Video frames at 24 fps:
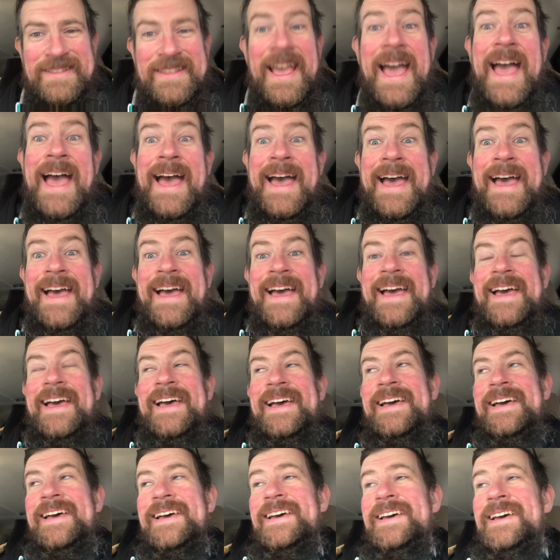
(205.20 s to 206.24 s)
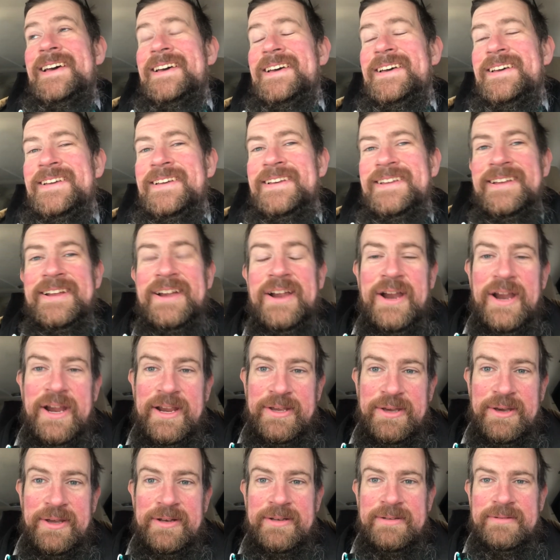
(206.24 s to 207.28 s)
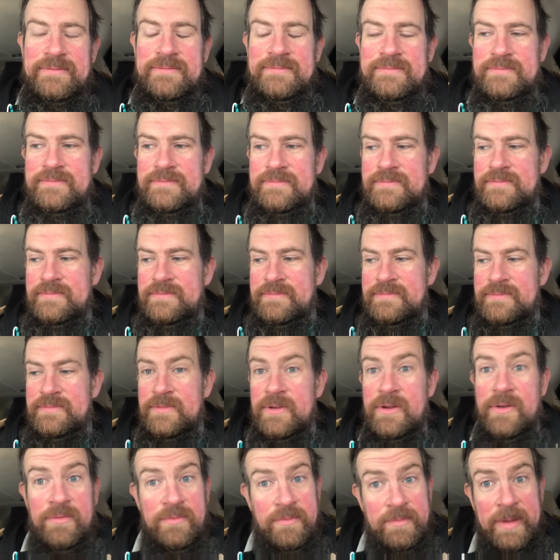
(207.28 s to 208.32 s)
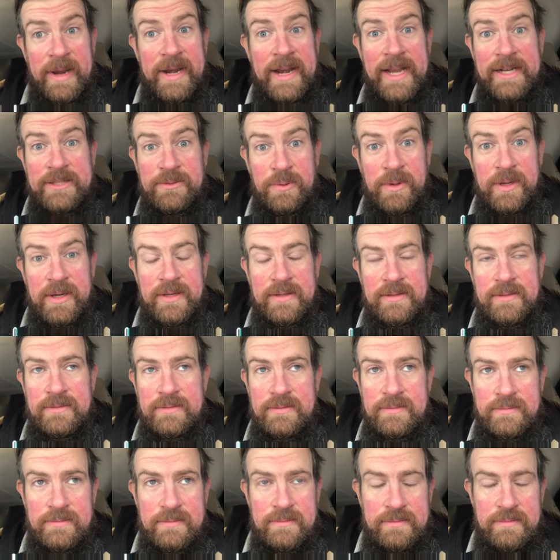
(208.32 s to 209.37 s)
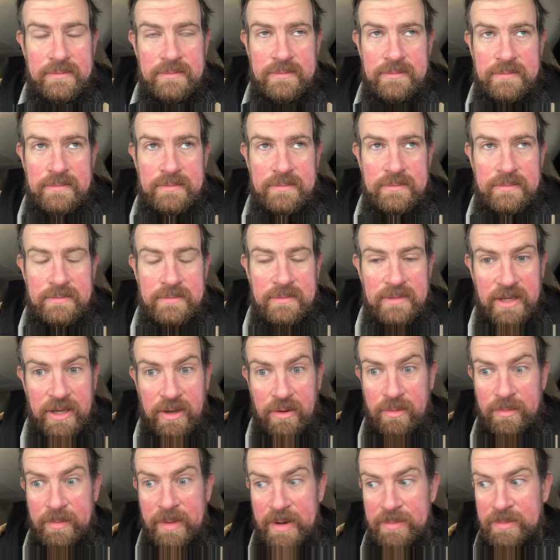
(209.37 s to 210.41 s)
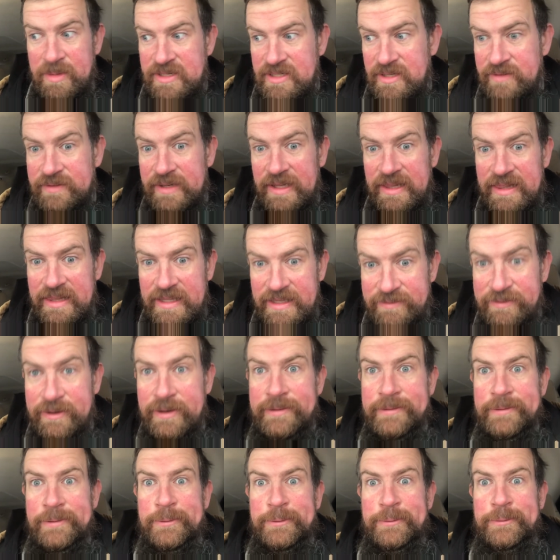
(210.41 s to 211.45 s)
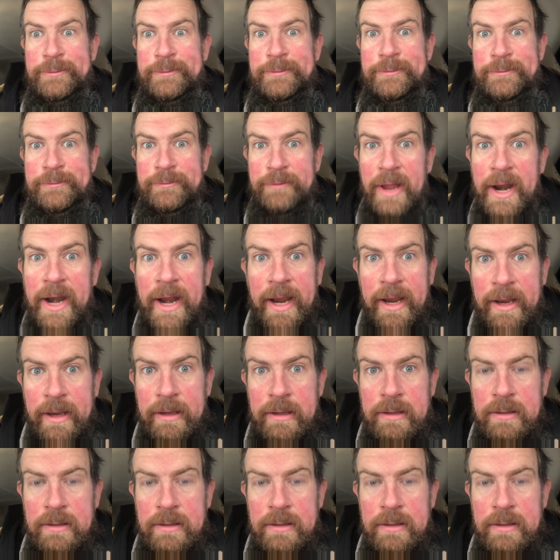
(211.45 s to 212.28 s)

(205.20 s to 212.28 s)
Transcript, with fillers: Ah! All right, good. For my next one, Gotta remind myself to leave it running.